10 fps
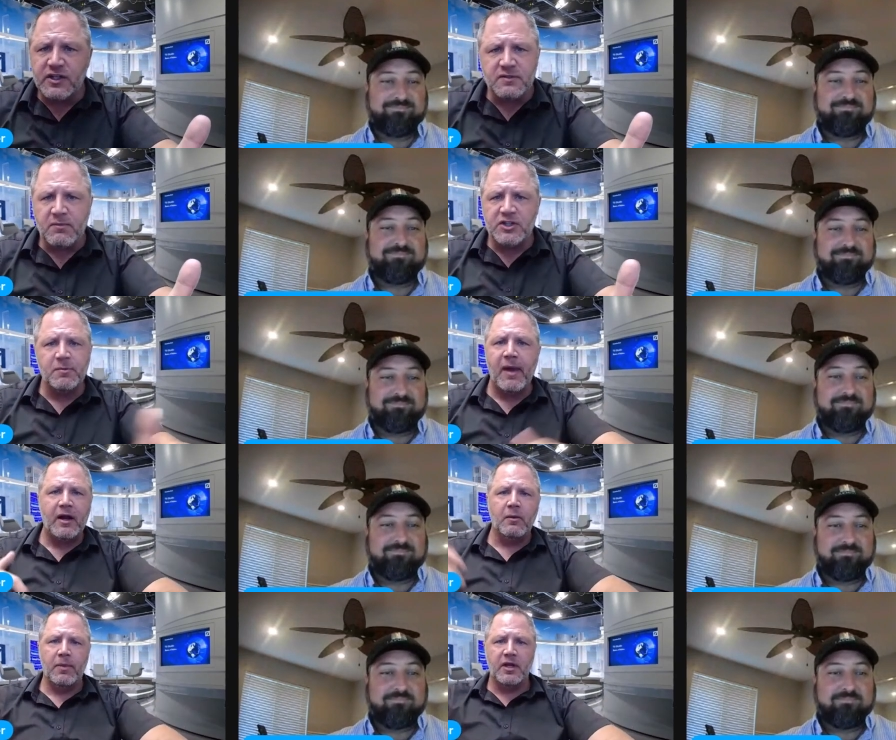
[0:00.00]
Speaker 1: is much
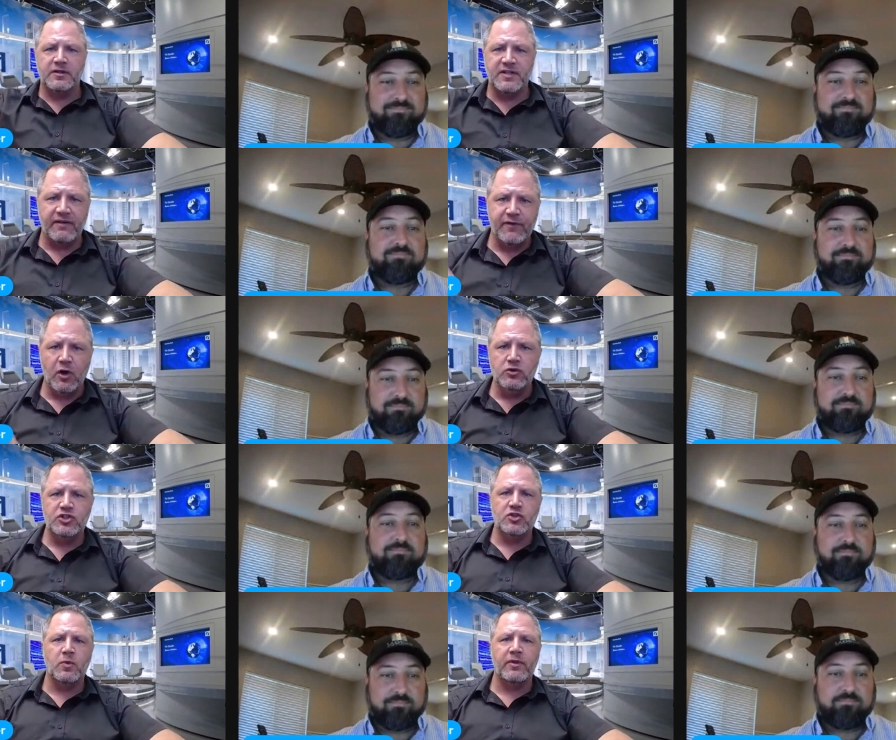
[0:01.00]
better because I've
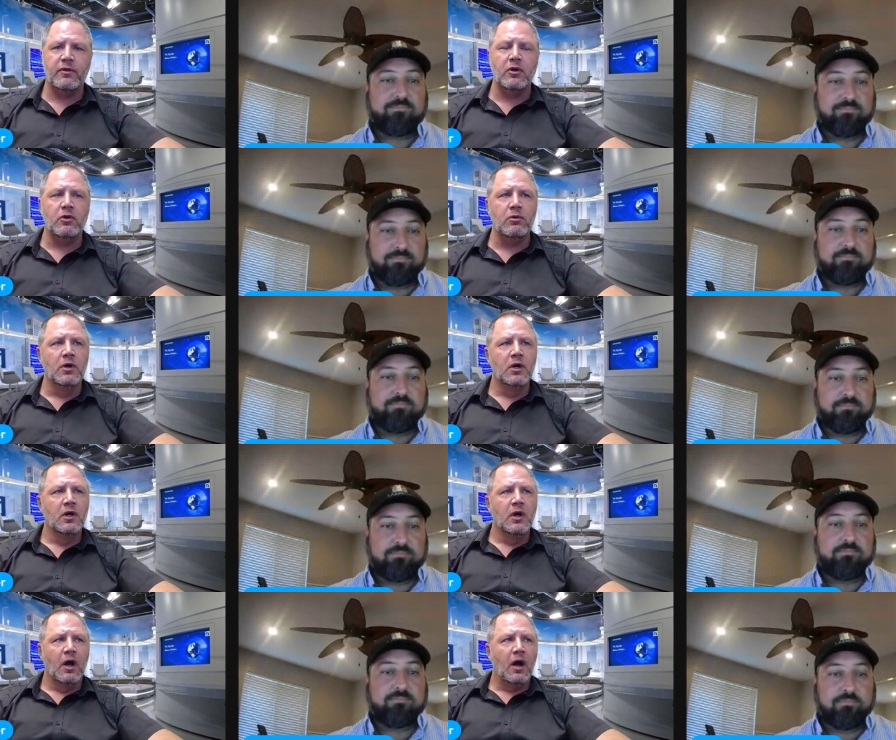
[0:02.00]
coached with you.
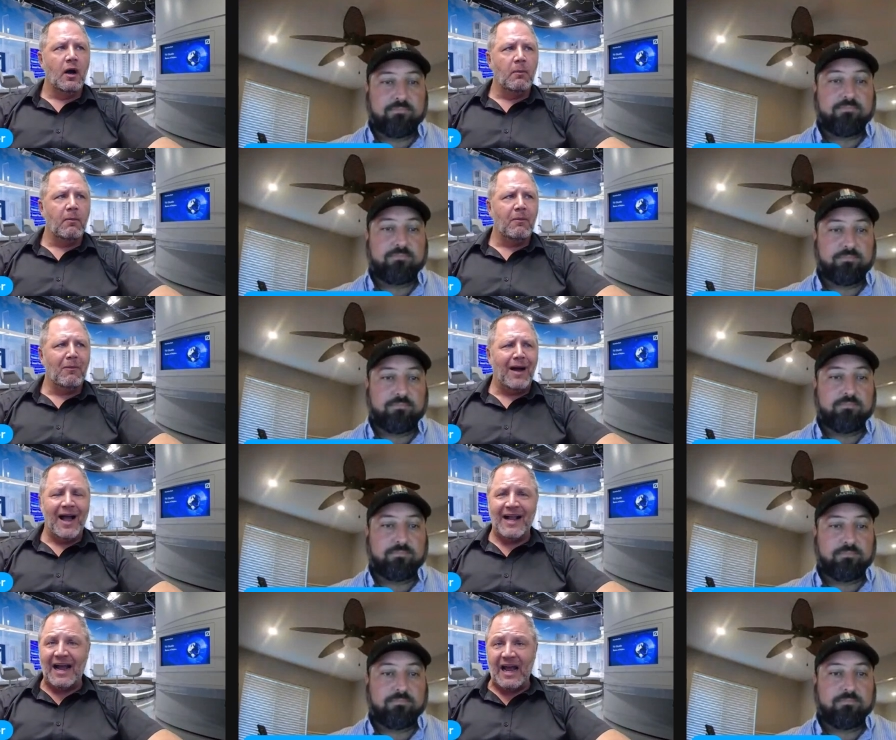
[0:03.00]
Um, I
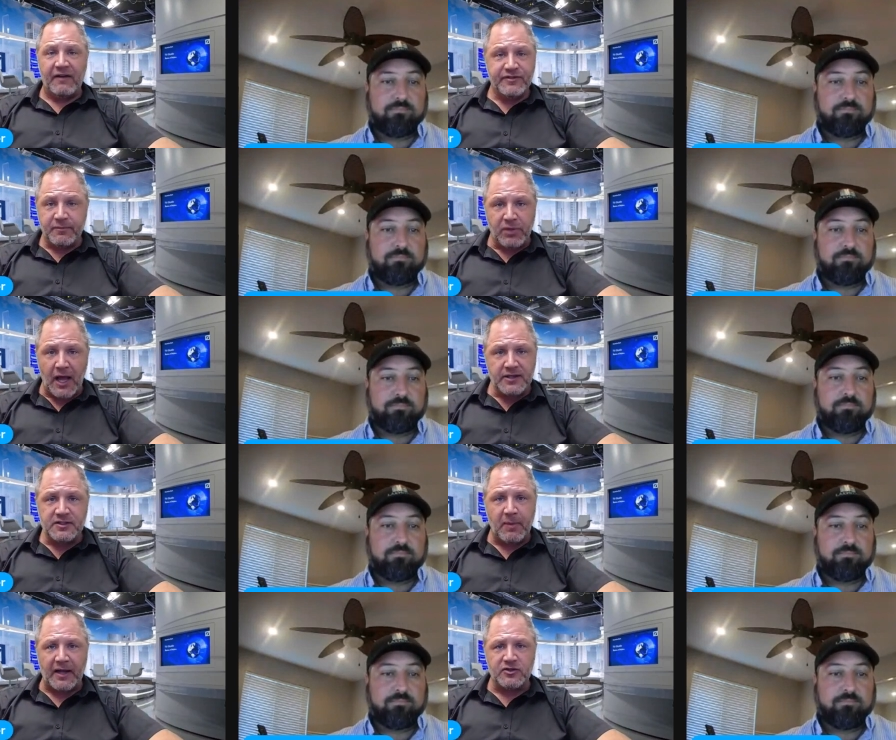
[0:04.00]
got to have some blind
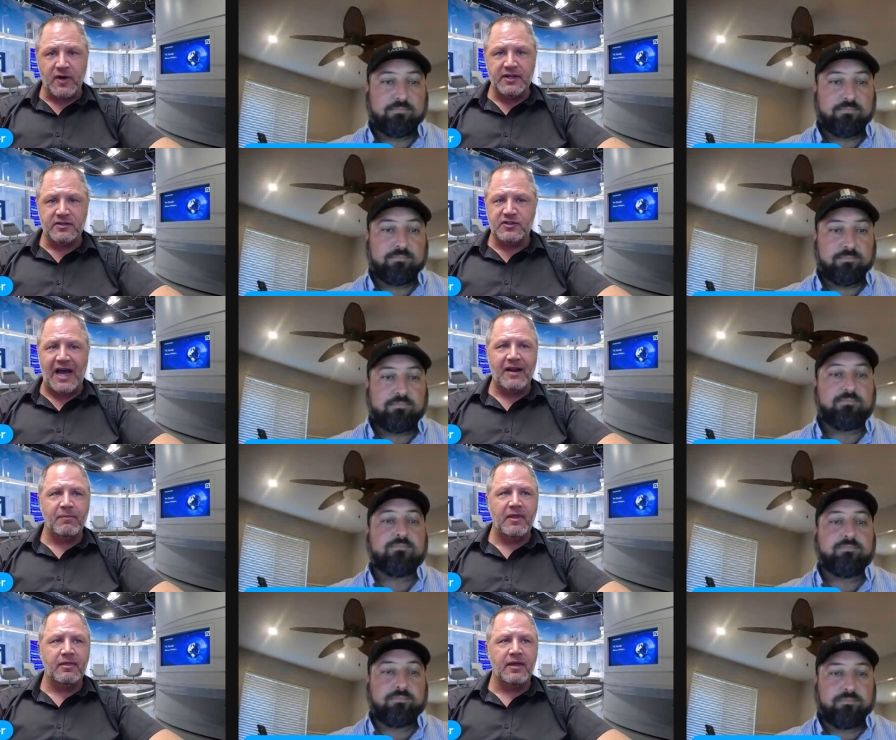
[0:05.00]
spots, right? There's got to
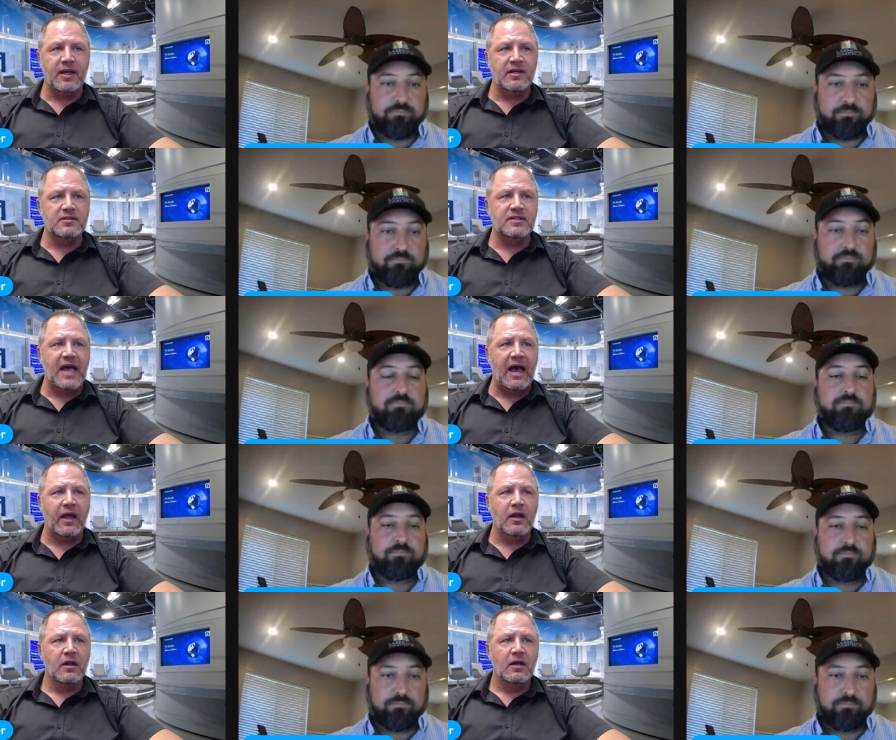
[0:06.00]
be things
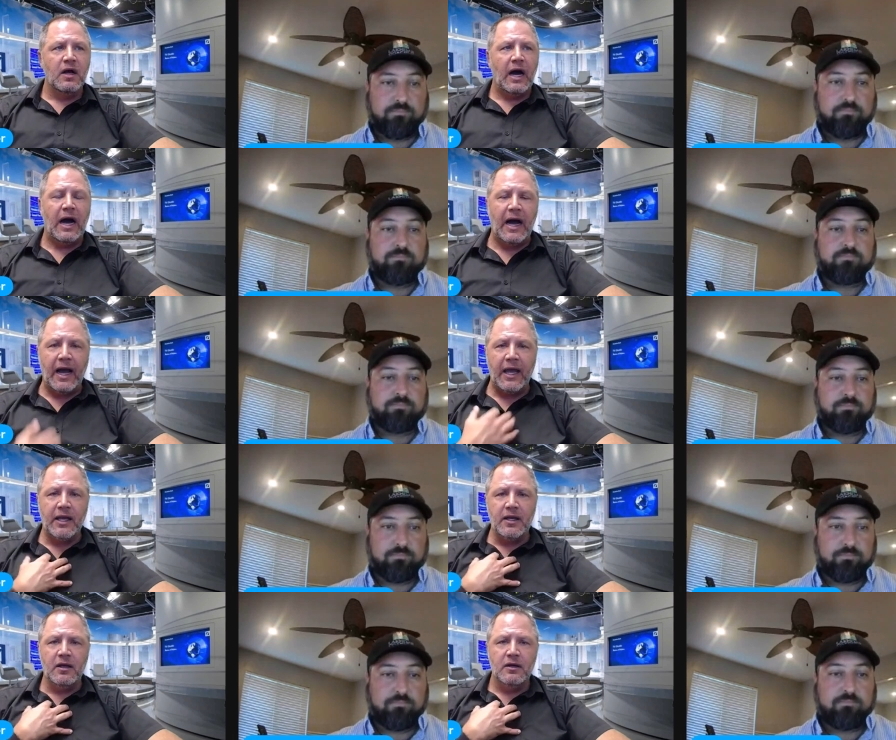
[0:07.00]
that
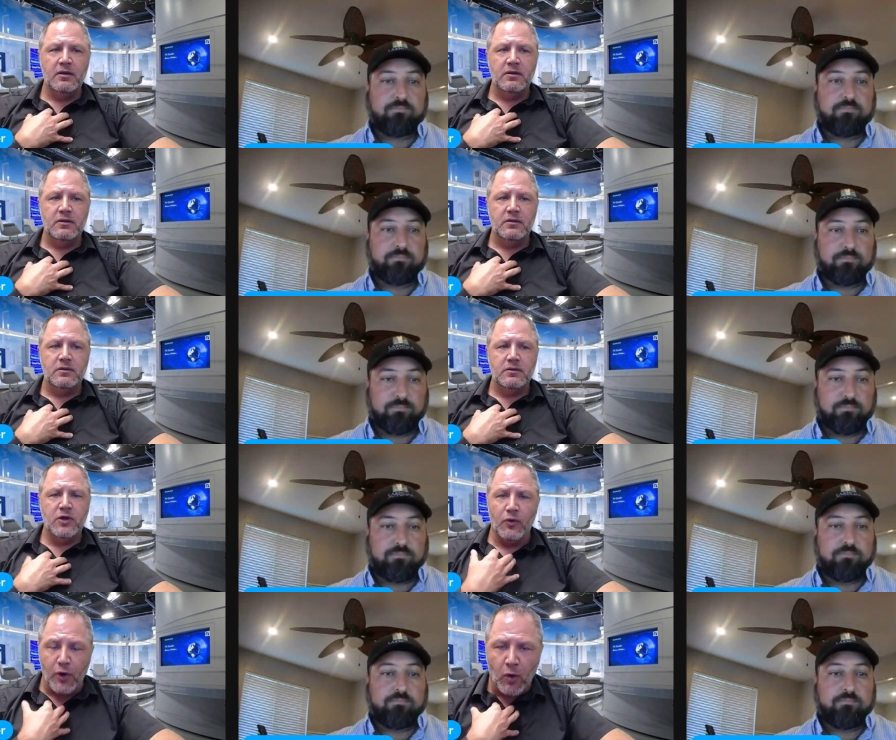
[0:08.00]
I
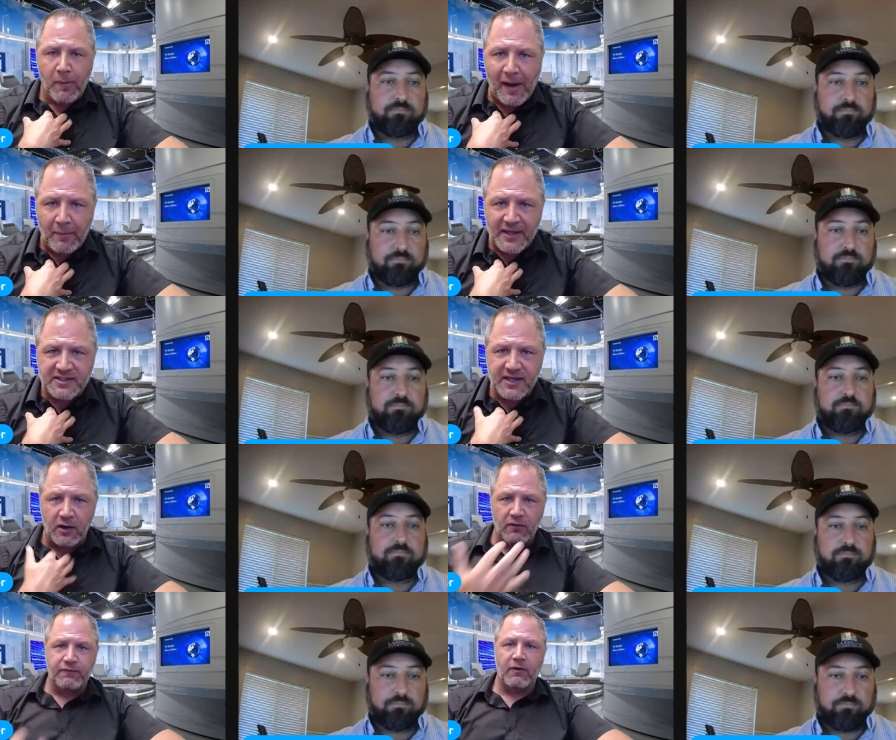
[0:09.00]
don't know about
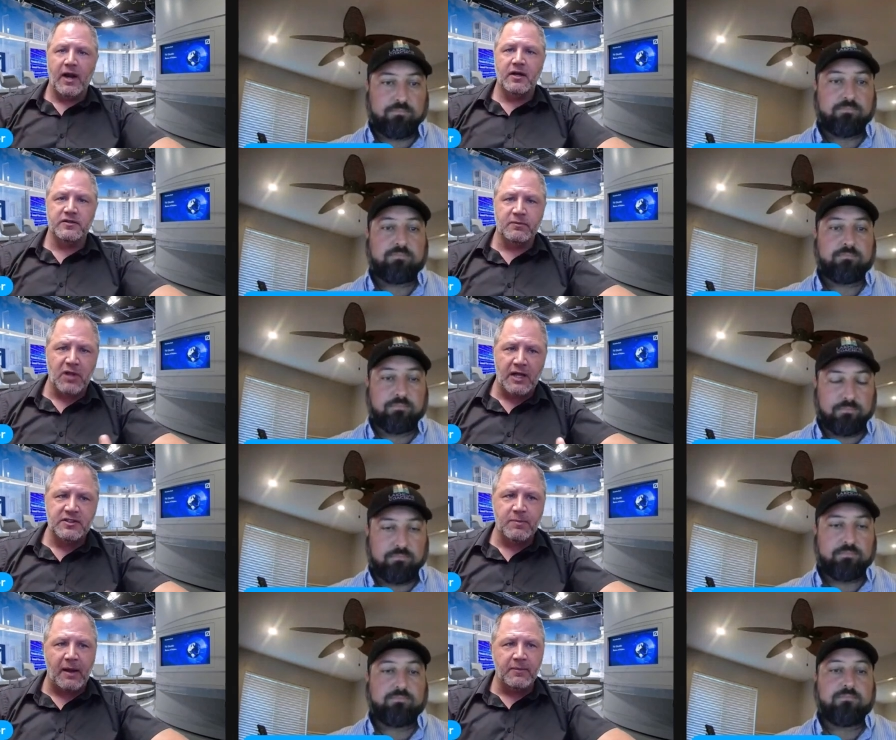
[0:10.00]
myself, right? Because a blind
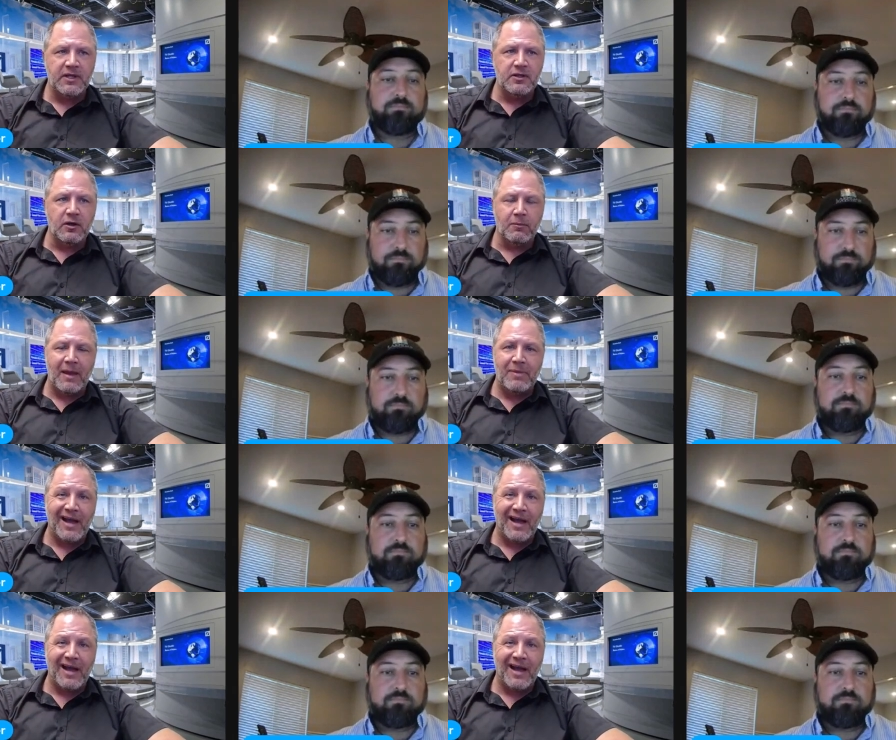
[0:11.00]
spot I mean, you know, maybe I